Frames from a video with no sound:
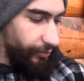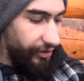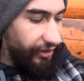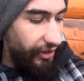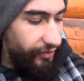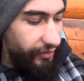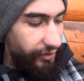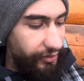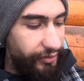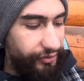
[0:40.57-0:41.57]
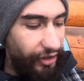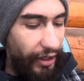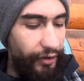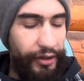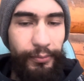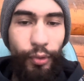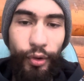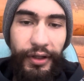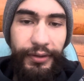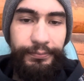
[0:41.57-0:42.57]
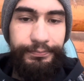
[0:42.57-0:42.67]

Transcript: kind of a tiring morning.